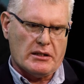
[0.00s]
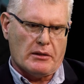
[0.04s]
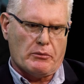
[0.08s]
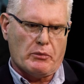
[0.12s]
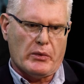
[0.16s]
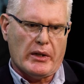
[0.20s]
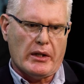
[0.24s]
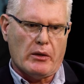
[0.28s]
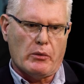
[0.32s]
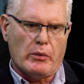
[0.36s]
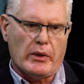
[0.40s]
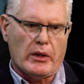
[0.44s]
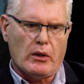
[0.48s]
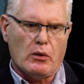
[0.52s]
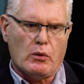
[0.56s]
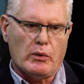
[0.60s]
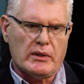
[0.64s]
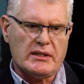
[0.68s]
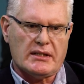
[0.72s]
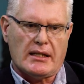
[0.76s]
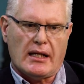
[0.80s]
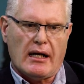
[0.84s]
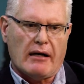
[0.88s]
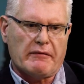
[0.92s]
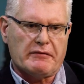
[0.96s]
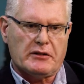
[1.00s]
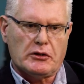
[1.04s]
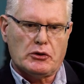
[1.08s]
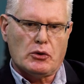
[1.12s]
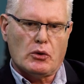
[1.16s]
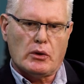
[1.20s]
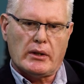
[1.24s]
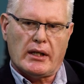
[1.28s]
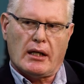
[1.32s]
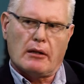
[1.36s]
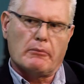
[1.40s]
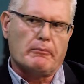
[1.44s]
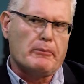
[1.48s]
and we always love to
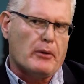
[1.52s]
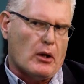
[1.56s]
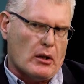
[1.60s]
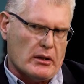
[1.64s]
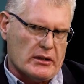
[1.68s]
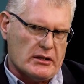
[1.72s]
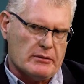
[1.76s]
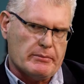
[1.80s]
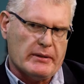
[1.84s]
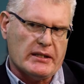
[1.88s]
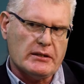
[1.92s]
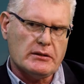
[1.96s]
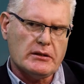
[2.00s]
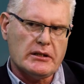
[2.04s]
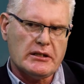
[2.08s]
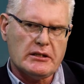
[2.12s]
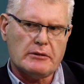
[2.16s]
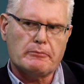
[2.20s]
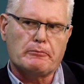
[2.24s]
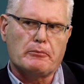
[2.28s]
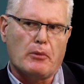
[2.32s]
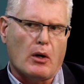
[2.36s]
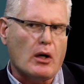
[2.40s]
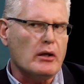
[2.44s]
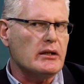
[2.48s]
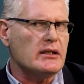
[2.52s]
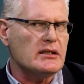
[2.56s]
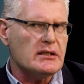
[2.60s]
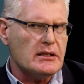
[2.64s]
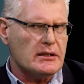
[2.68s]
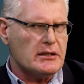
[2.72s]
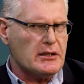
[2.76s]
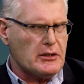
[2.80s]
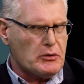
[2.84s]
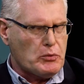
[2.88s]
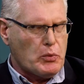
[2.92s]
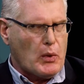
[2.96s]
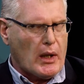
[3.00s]
talk around bonds, but it's not just bonds, it's
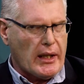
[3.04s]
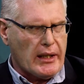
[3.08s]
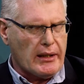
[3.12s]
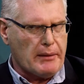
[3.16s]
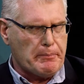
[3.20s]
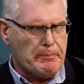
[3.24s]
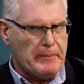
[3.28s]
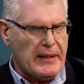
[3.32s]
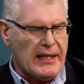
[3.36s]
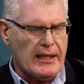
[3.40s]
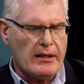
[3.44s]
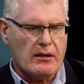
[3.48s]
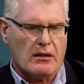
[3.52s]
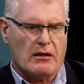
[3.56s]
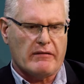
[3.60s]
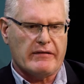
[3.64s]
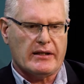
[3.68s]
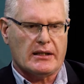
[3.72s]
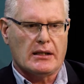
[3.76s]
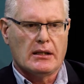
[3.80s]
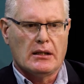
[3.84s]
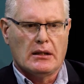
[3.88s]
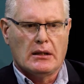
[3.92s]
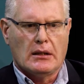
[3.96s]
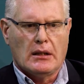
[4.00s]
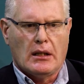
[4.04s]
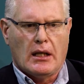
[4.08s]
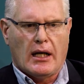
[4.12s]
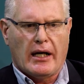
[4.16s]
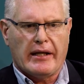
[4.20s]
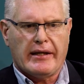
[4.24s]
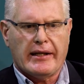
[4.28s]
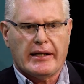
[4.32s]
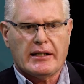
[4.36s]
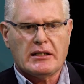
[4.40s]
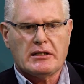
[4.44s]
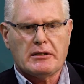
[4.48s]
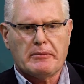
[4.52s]
just one pillar of it. I
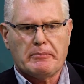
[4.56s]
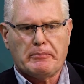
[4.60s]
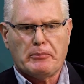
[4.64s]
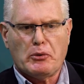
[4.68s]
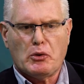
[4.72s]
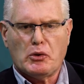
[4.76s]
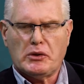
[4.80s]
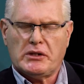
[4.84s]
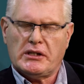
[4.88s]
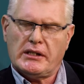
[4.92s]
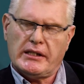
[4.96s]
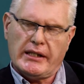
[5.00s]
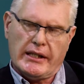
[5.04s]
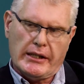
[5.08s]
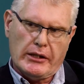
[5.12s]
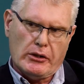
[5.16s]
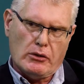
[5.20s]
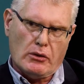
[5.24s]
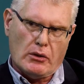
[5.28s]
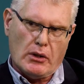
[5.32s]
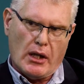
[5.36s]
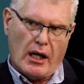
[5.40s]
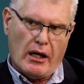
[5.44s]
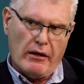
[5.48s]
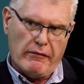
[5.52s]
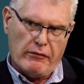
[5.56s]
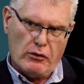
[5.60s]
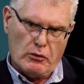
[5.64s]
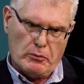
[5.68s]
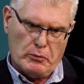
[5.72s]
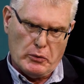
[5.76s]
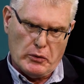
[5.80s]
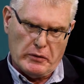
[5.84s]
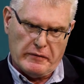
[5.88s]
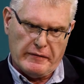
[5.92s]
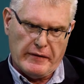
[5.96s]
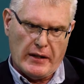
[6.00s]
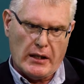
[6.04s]
think it's important in your overall
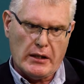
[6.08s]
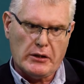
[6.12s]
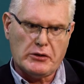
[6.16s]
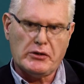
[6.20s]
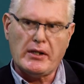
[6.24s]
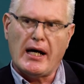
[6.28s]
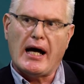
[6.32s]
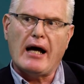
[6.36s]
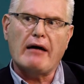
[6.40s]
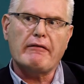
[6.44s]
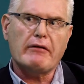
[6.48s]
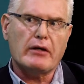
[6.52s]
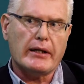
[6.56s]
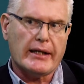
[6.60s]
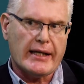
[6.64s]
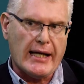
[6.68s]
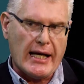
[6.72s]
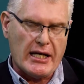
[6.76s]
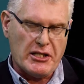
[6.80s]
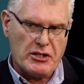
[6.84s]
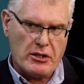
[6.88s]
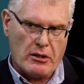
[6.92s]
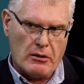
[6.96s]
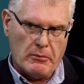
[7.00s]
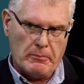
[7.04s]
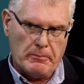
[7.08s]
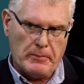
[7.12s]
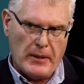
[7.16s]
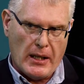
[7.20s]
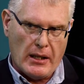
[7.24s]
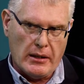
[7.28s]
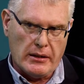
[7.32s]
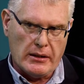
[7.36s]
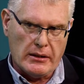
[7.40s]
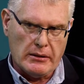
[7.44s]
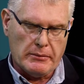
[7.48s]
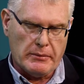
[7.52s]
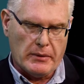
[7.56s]
portfolio to have a cash
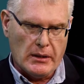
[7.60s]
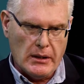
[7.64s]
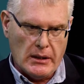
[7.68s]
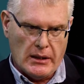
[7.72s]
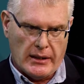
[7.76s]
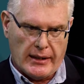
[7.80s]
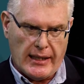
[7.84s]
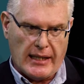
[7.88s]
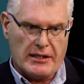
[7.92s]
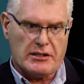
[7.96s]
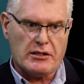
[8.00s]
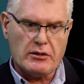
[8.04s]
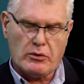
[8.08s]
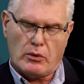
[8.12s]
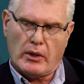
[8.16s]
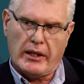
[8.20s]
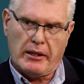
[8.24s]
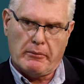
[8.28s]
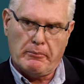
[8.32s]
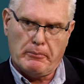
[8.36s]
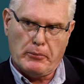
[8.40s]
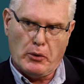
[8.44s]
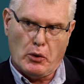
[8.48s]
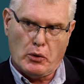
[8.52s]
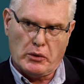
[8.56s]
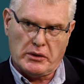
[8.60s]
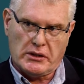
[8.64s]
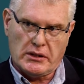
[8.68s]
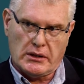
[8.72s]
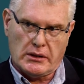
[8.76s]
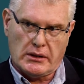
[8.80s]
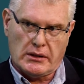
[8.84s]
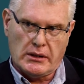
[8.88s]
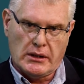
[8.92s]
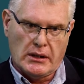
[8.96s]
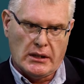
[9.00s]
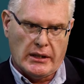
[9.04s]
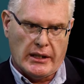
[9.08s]
component. Cash is quite
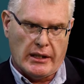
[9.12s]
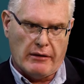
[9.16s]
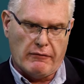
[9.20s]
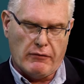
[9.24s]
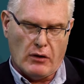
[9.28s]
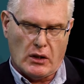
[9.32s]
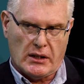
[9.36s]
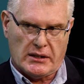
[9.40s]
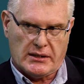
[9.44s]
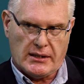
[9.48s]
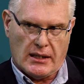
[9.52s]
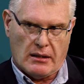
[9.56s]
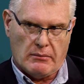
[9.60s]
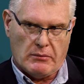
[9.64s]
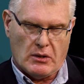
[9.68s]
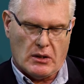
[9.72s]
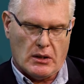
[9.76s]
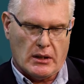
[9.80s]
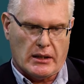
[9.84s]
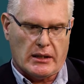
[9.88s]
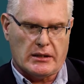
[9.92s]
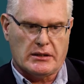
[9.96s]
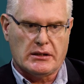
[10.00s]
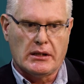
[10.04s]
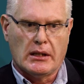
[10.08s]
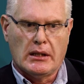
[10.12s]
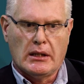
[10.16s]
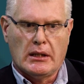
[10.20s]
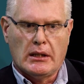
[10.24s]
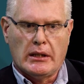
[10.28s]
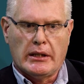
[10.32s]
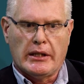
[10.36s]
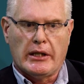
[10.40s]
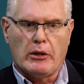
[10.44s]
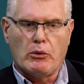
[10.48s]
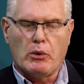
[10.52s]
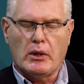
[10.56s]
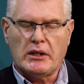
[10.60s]
important in volatile markets.
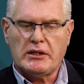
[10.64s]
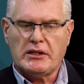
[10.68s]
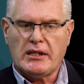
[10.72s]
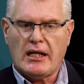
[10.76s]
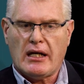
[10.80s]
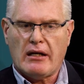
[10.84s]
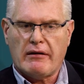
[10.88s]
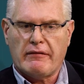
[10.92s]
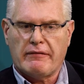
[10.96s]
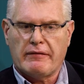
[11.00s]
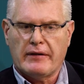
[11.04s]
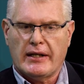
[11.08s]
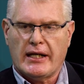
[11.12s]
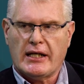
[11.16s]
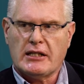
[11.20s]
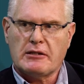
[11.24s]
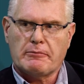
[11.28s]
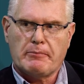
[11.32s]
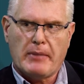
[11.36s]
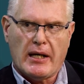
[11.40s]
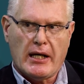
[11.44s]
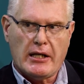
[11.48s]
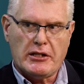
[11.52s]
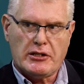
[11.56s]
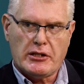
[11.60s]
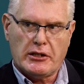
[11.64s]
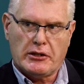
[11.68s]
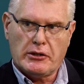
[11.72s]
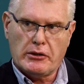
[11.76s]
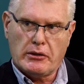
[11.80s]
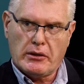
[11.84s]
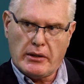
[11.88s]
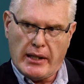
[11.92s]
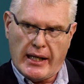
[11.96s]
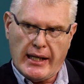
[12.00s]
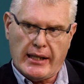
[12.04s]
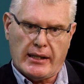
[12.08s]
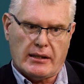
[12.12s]
You want to have exposure to
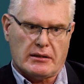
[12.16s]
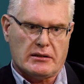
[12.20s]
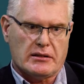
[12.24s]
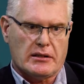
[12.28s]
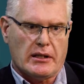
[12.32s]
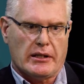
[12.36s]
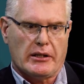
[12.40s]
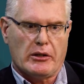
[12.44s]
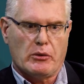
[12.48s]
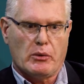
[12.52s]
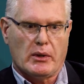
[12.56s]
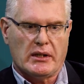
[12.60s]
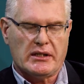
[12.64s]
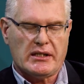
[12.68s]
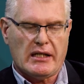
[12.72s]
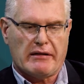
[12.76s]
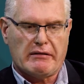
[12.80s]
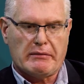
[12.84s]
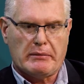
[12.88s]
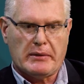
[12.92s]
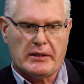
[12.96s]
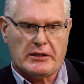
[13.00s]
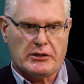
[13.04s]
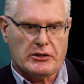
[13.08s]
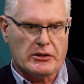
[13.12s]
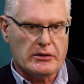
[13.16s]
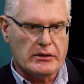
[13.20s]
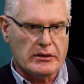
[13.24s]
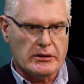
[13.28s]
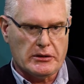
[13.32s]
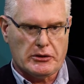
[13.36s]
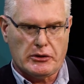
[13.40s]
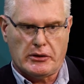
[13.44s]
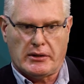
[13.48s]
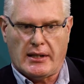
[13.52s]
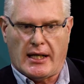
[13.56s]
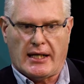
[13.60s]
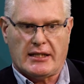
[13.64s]
credit, so you want to have a bit
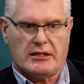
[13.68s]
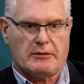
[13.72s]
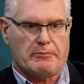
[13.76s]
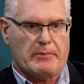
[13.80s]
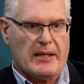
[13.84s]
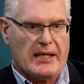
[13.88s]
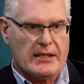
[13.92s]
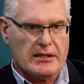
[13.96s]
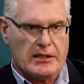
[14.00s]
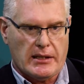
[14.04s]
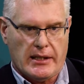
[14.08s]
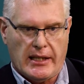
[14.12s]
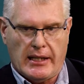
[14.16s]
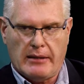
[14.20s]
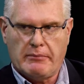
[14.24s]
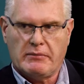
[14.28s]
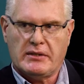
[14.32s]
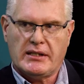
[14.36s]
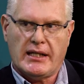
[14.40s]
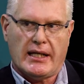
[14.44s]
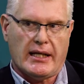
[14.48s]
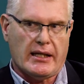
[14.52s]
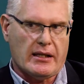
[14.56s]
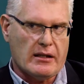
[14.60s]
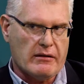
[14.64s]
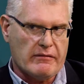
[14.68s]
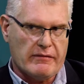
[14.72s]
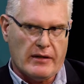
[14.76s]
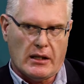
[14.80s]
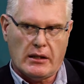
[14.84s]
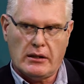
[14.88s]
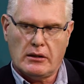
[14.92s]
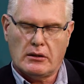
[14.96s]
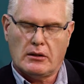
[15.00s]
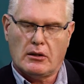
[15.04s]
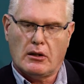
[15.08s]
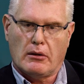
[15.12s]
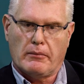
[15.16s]
to Naspers and MTN and
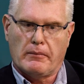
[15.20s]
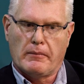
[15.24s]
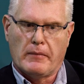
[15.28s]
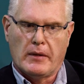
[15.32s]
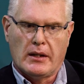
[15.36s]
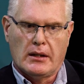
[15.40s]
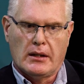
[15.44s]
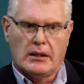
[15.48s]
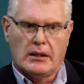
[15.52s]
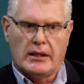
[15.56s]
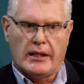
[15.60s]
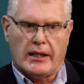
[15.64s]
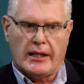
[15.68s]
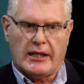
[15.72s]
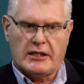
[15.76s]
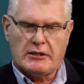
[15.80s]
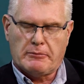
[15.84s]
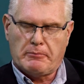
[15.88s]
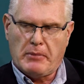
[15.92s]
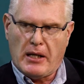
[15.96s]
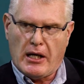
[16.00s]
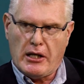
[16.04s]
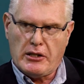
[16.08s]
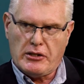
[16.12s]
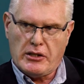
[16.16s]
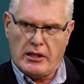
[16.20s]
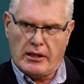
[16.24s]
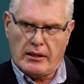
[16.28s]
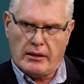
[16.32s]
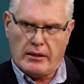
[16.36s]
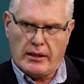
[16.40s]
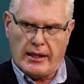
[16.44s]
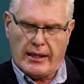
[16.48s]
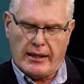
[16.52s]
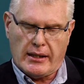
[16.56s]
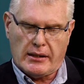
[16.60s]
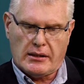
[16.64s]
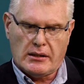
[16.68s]
Vodacom exposure in
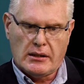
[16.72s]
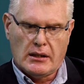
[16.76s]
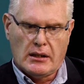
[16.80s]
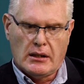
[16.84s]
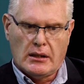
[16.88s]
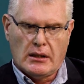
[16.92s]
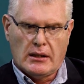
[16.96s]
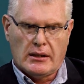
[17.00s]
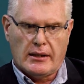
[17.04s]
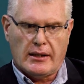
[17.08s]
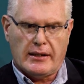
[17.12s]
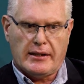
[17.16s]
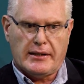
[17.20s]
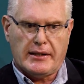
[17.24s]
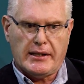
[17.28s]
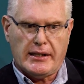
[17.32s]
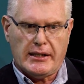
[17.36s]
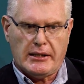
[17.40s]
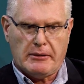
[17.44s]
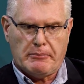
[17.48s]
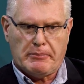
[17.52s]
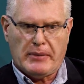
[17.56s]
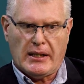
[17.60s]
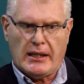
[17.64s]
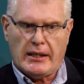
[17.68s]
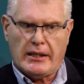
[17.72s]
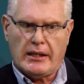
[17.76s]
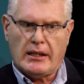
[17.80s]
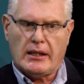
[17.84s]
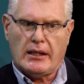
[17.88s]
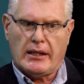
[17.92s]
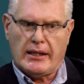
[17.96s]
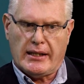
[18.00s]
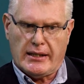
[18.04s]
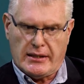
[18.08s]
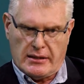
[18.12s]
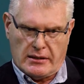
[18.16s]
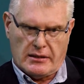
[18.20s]
credit. The third pillar
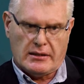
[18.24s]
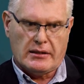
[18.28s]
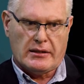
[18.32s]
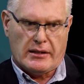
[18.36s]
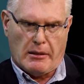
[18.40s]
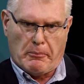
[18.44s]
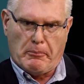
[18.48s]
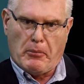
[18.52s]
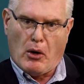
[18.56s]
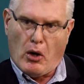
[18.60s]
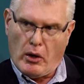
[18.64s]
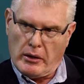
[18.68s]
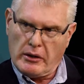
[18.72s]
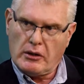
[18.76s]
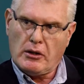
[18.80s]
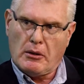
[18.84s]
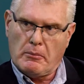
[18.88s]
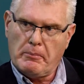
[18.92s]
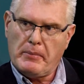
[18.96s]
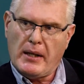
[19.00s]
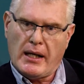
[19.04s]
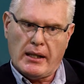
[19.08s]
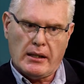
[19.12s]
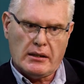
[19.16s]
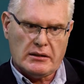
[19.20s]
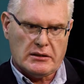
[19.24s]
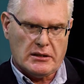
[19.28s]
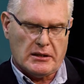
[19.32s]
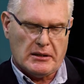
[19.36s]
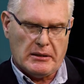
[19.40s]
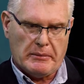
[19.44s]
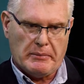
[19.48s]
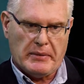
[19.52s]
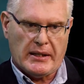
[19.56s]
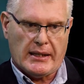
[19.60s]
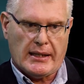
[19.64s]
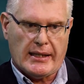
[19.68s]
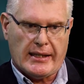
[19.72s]
is the bond component, so
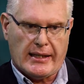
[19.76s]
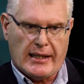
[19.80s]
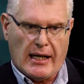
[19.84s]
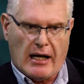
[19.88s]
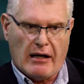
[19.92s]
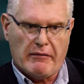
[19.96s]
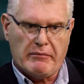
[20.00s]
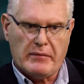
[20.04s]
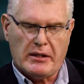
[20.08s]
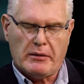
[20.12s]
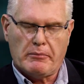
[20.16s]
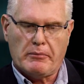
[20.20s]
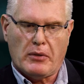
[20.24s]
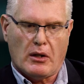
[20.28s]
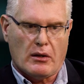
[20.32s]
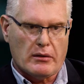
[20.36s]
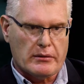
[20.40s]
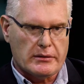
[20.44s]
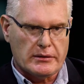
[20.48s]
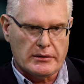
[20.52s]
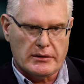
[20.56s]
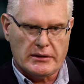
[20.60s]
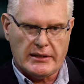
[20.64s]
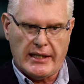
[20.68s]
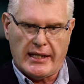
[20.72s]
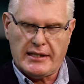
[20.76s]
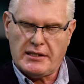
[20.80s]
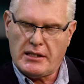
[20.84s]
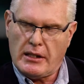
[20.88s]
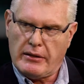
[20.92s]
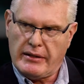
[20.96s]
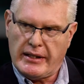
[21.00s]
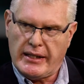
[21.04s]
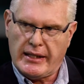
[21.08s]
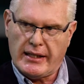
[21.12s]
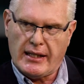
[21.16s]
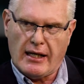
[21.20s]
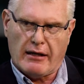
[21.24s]
typically government bonds,
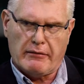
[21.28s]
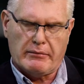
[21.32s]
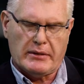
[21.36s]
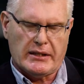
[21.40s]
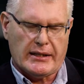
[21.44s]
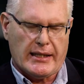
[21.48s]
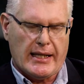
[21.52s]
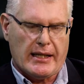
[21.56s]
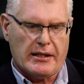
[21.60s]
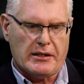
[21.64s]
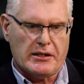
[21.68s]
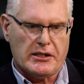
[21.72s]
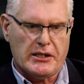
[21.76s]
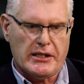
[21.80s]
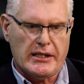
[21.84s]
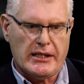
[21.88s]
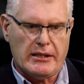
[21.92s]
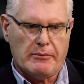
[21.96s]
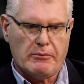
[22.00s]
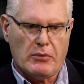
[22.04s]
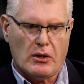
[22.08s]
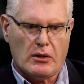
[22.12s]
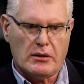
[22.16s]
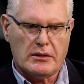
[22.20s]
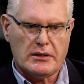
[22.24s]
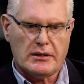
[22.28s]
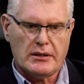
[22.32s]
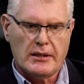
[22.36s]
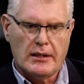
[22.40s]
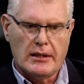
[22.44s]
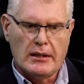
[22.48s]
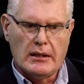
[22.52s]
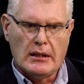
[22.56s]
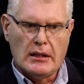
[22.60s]
SOE, government guaranteed bonds.